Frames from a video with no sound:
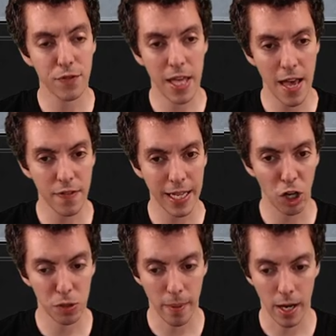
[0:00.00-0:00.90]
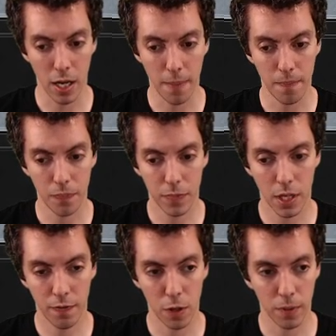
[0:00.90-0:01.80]
they have a counterspell mana.
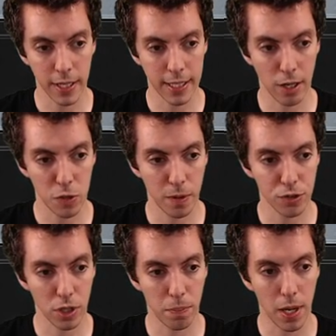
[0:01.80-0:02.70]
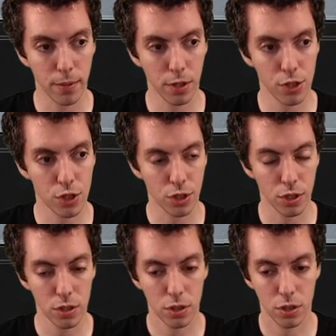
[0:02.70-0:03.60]
If they're playing counterspells, they're gonna bobble us, sure.